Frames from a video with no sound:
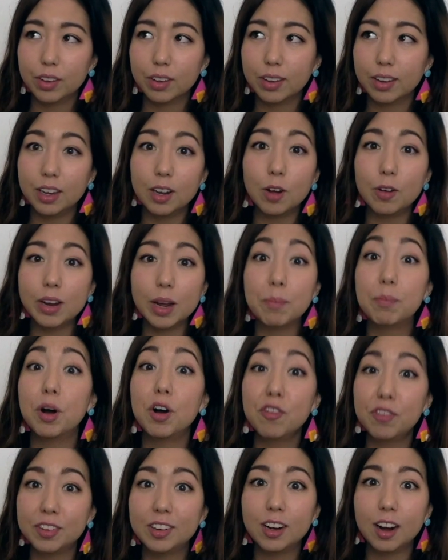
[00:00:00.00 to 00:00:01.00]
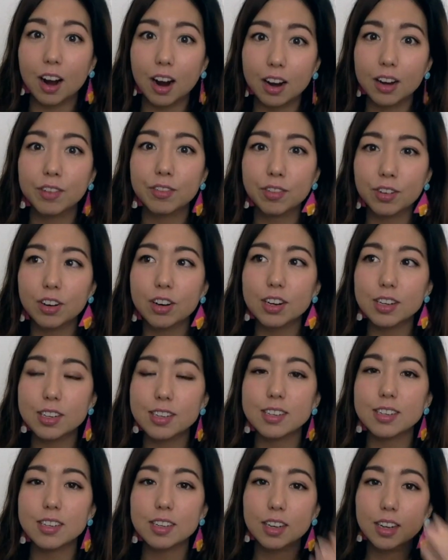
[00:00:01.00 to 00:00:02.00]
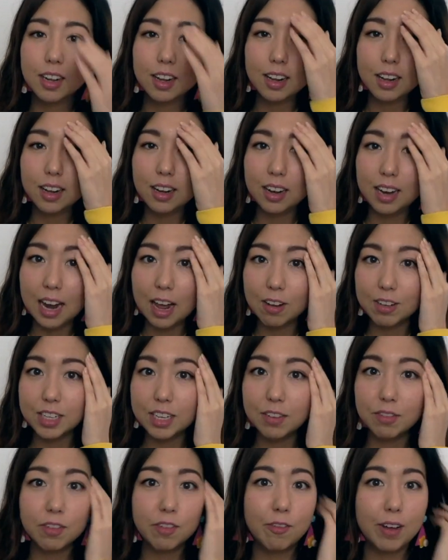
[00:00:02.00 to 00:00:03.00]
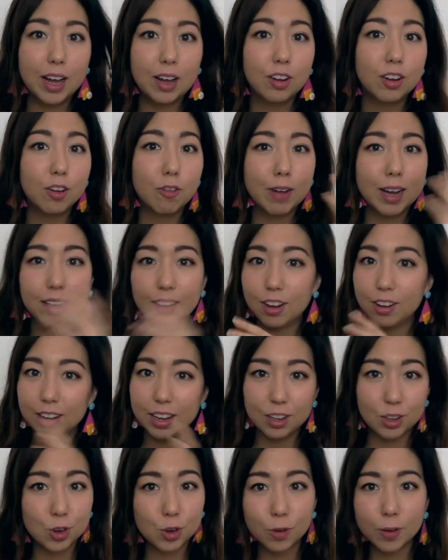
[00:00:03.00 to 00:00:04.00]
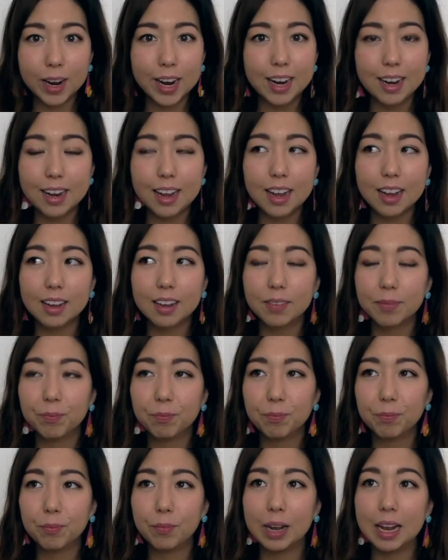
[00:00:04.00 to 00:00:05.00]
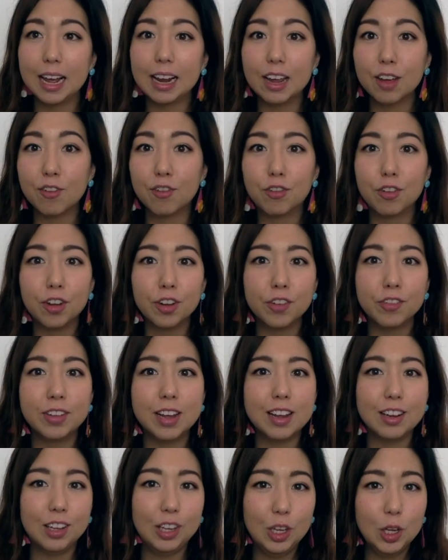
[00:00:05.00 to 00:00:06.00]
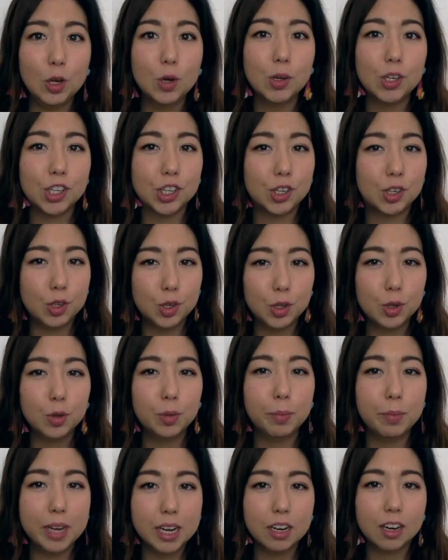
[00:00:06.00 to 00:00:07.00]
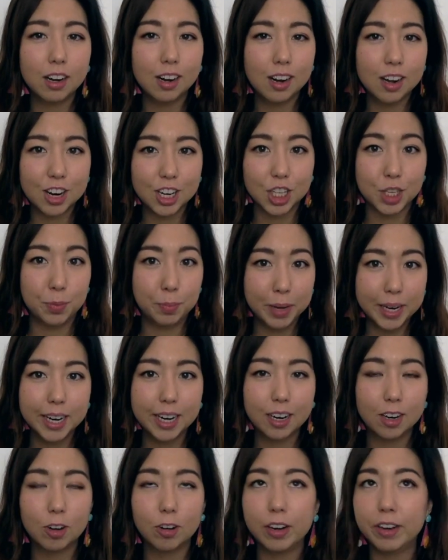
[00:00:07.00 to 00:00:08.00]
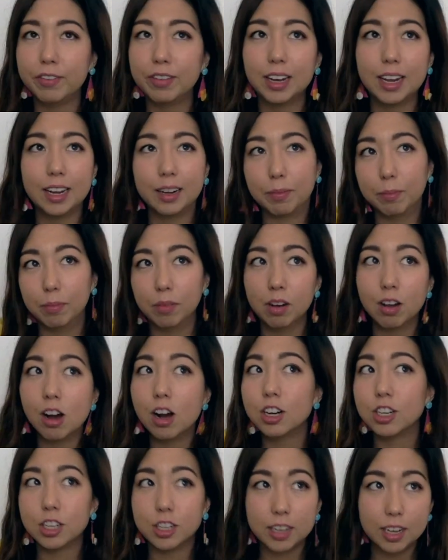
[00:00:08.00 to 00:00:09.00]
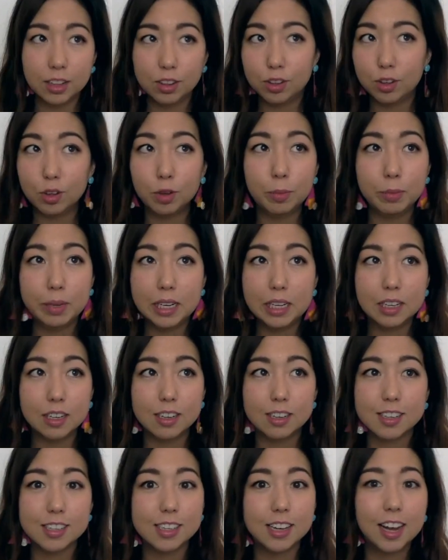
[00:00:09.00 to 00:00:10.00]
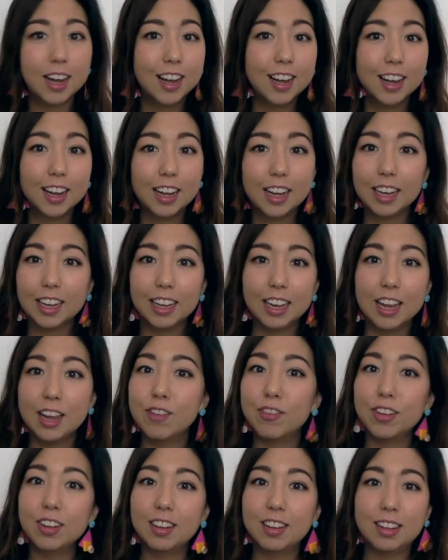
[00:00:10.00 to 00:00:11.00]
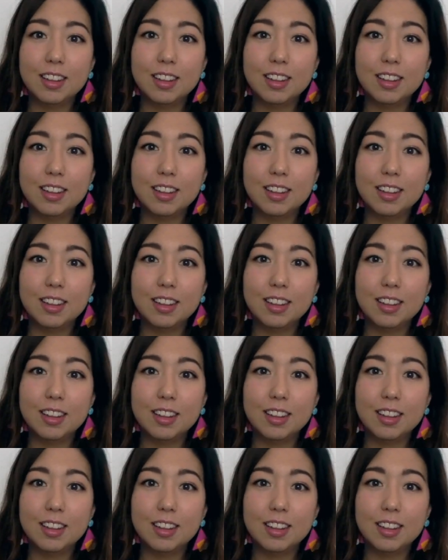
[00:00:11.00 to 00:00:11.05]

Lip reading: You know, they're both carnivores. Legoshi even underwent all that training, but like in front of that huge 2-meter large bear, or even like larger than 2 meters, even